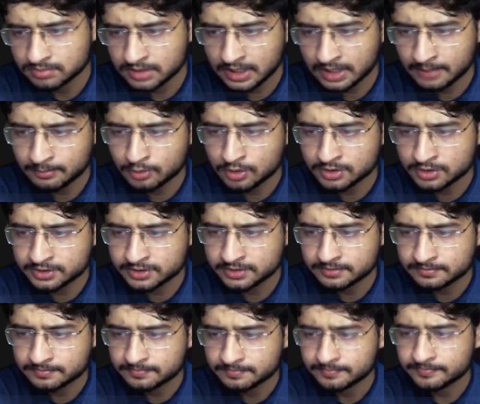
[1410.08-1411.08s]

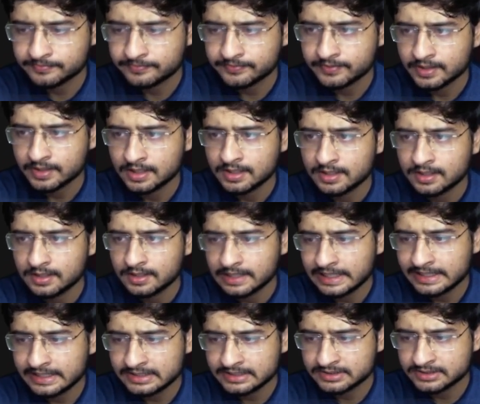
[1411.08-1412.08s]
tabulation,
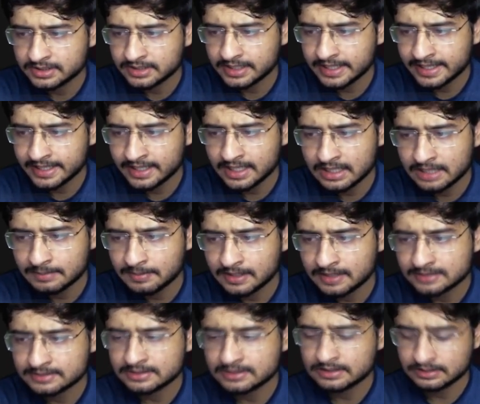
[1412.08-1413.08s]
integer n I'll
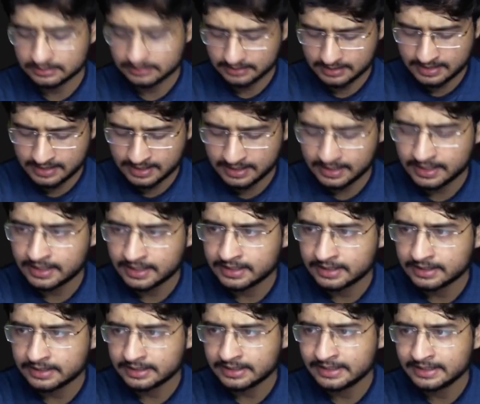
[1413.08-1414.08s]
pass here,
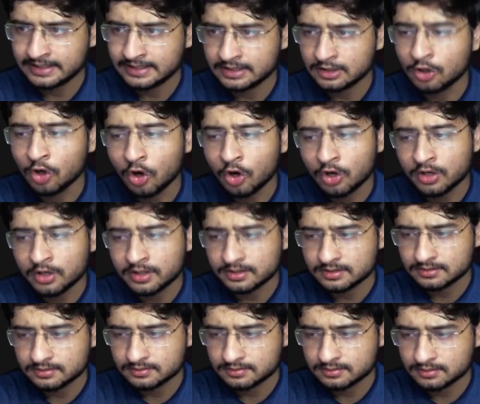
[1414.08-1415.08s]
and in
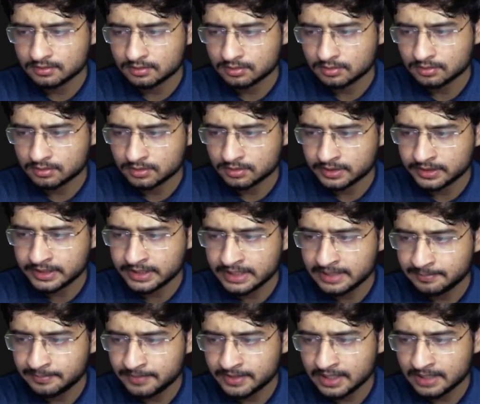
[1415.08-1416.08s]
long
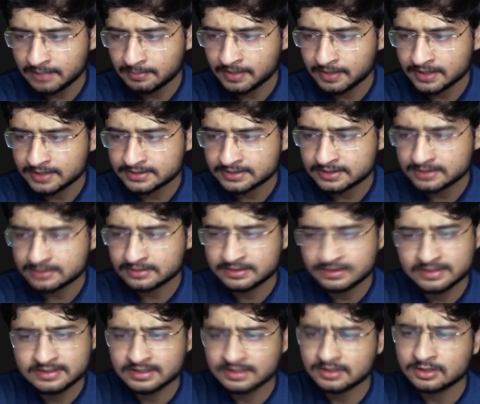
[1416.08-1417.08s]
DP I'll pass here.
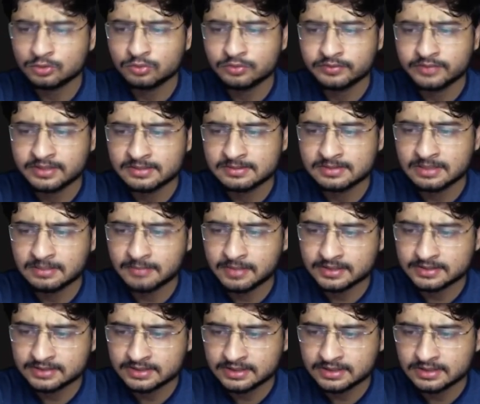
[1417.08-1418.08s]
These are the two variables I'm
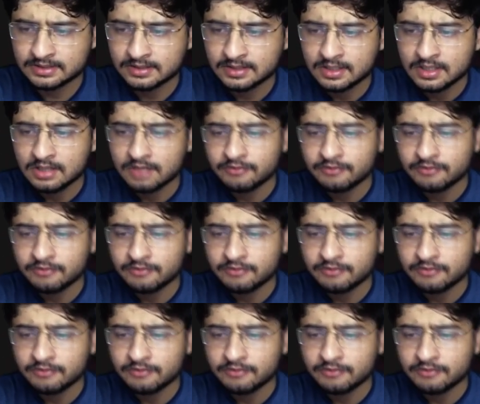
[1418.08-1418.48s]
passing here.